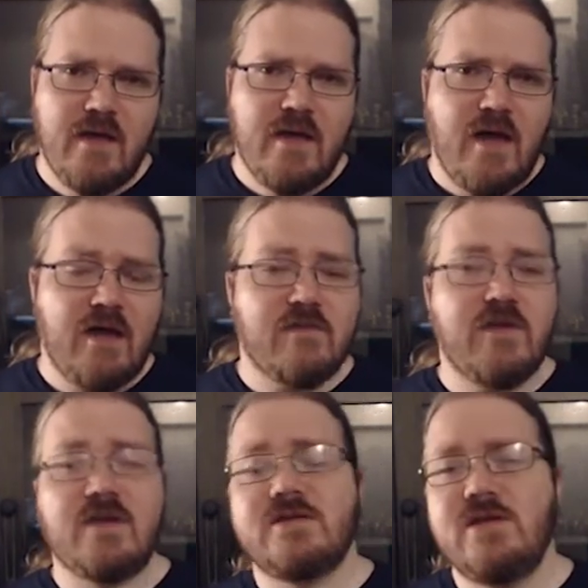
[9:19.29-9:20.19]
As
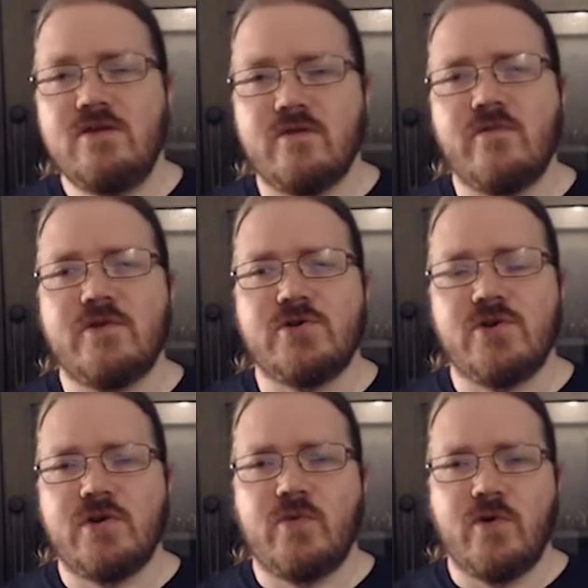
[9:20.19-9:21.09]
they continued their
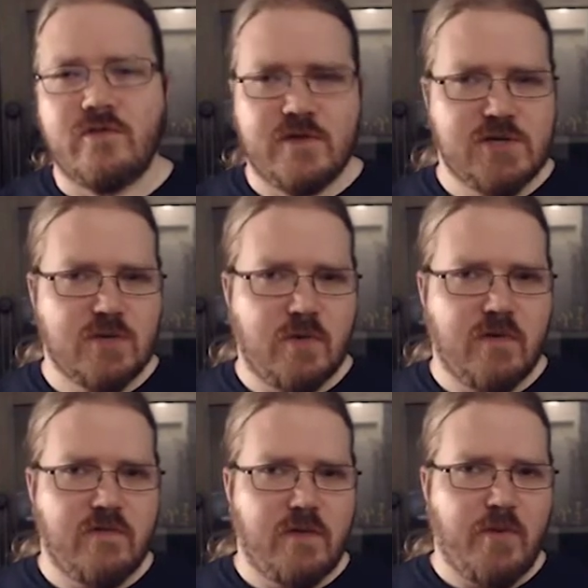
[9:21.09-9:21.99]
journey towards the shore,
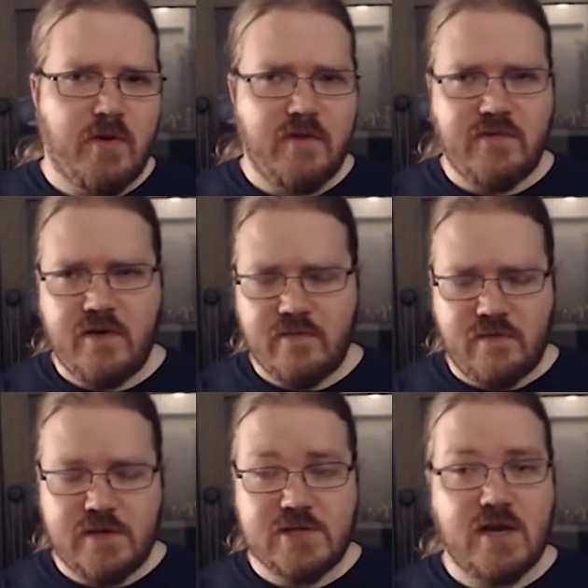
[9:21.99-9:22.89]
the party found that
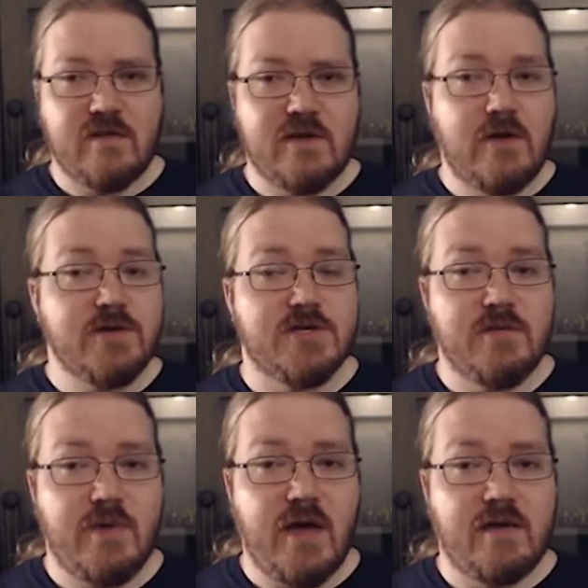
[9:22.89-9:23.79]
the giant's
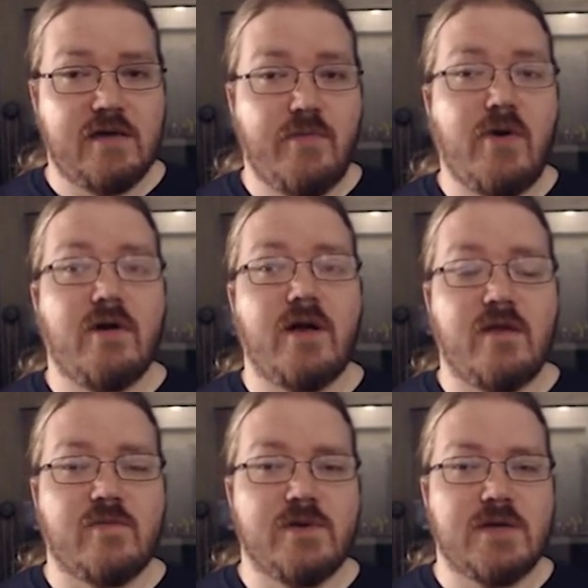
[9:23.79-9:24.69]
longship had departed
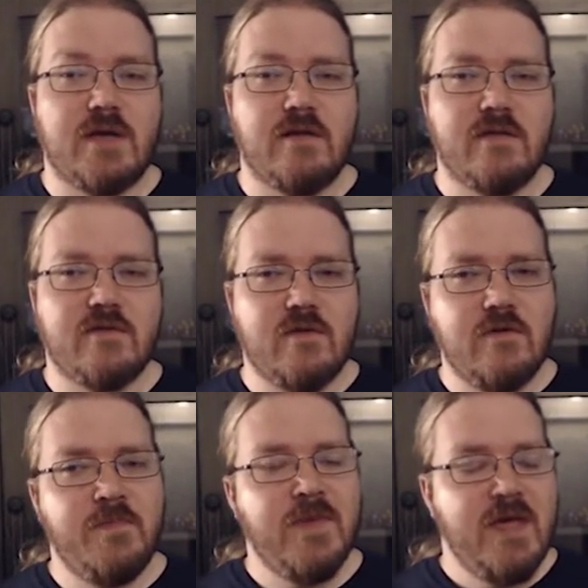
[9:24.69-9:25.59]
Icewind Dale, and
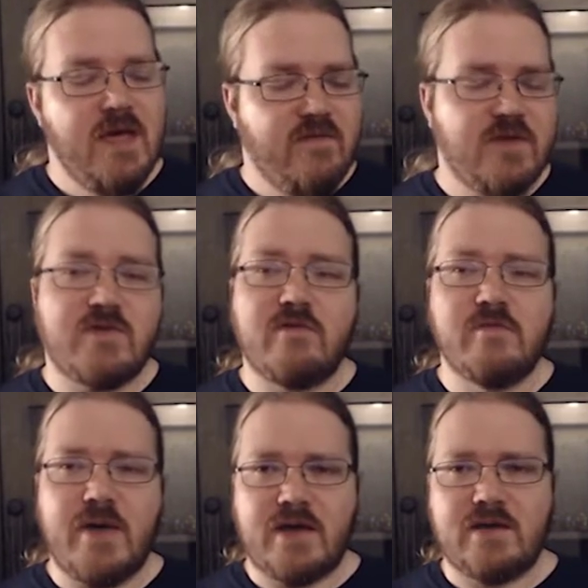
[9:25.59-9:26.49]
so they traveled
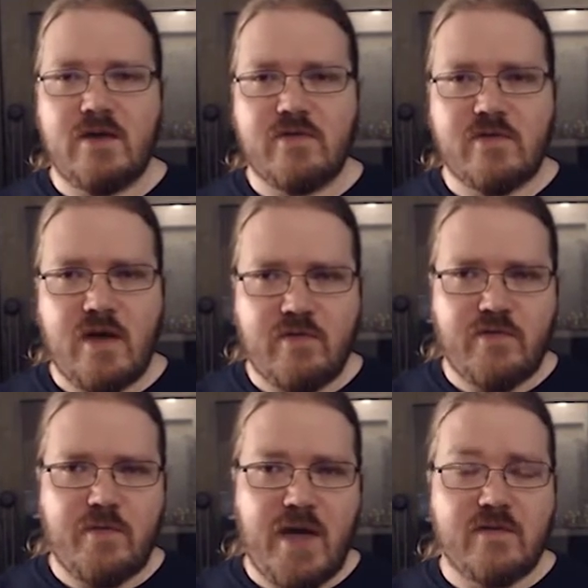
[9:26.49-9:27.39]
back down
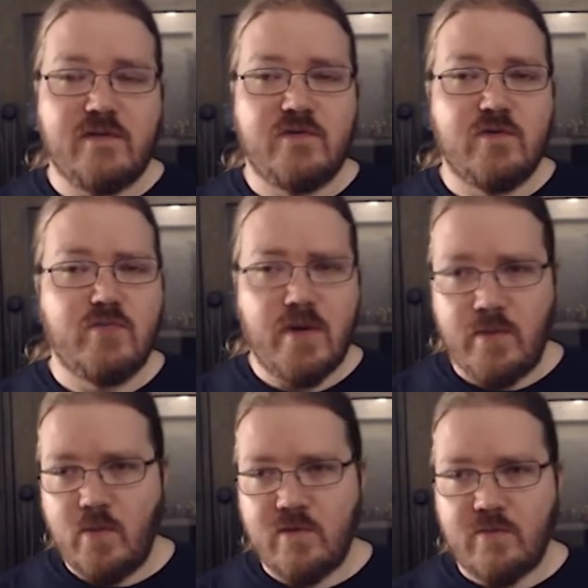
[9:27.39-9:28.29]
south, passing through
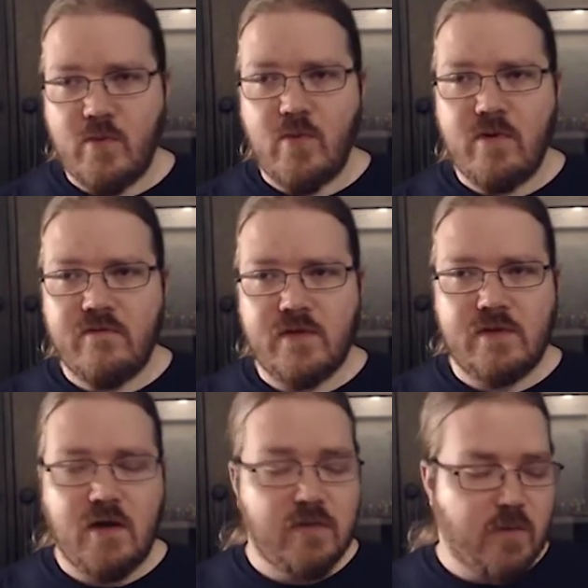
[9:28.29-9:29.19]
Bremen once more, then
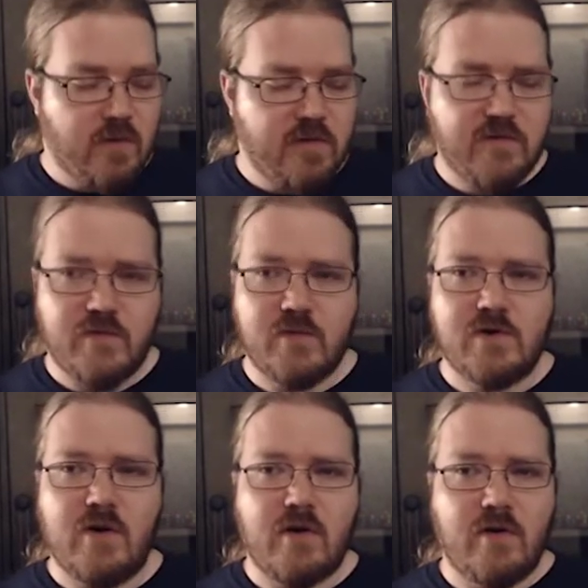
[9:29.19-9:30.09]
onwards through
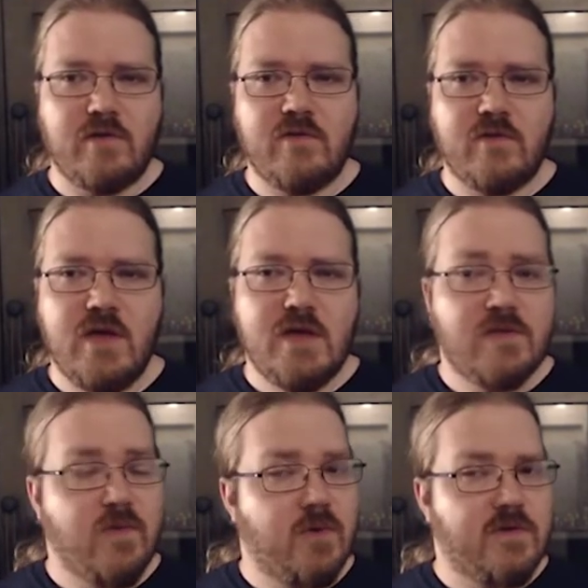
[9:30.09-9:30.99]
Targus
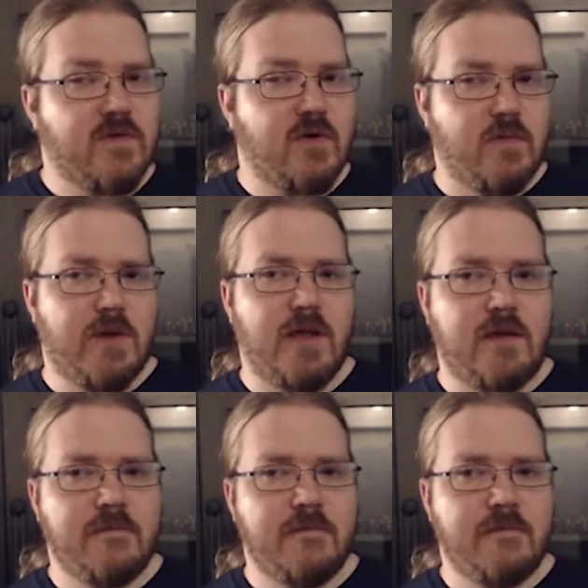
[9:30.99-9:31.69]
towards Termalaine.